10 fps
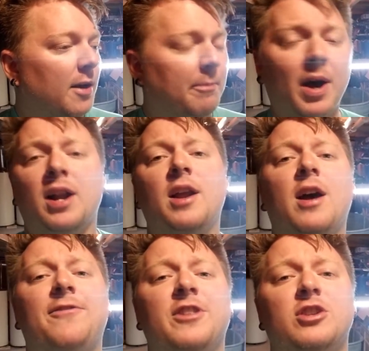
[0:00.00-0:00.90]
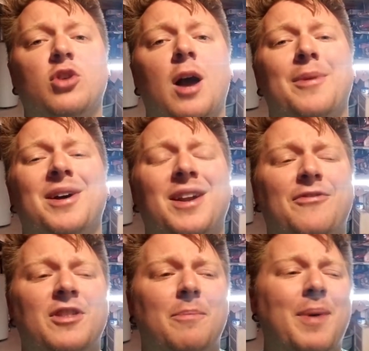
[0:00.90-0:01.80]
But enough of the drama,
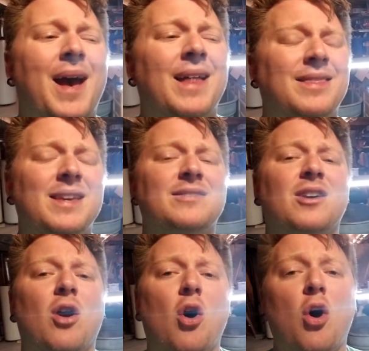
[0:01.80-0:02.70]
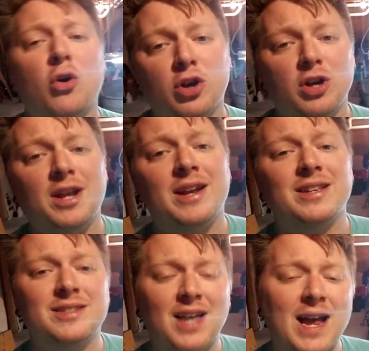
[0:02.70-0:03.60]
enough of the bad. Things are all good and
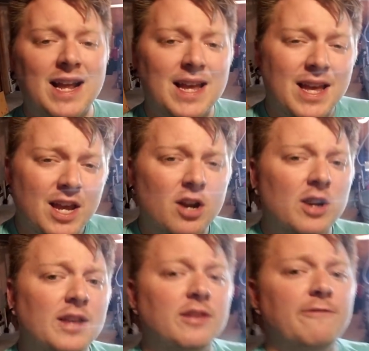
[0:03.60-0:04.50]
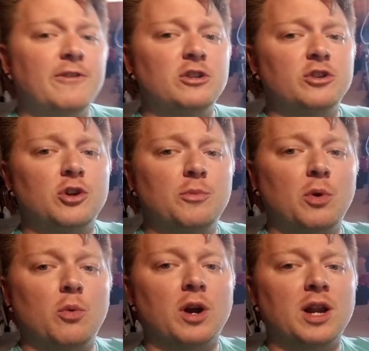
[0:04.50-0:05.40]
exciting here in the fish
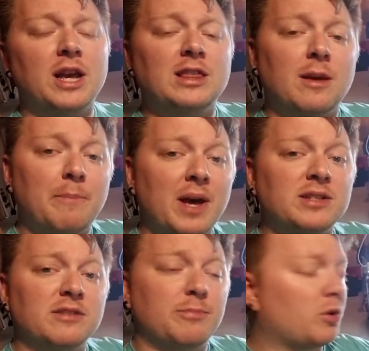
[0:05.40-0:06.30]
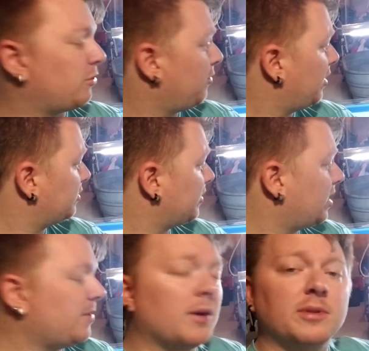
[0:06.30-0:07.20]
room. We're going to get the best of both worlds. We're going
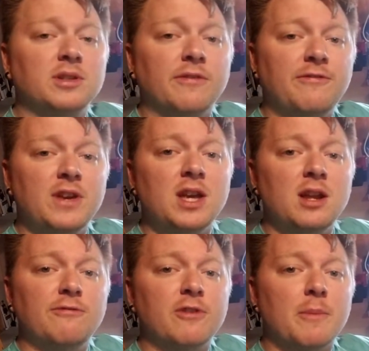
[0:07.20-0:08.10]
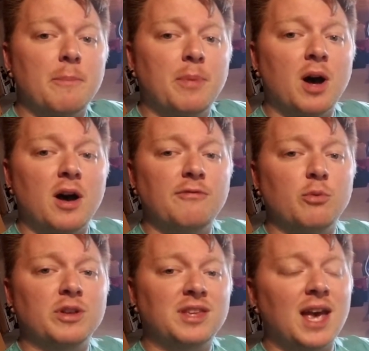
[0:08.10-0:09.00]
to be able to feed from above
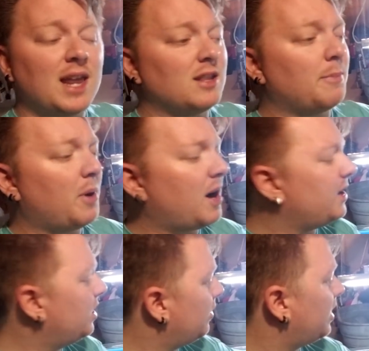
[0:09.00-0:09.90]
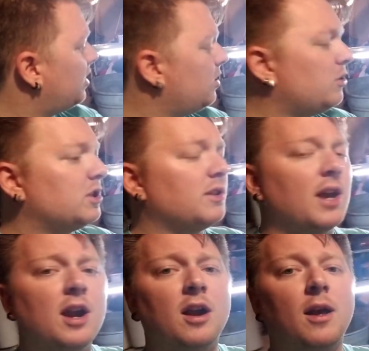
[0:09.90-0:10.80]
with Ken in the pond. He'll get huge in
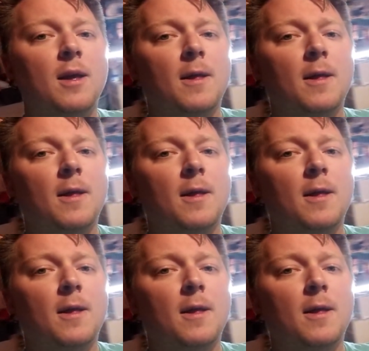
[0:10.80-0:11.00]
there.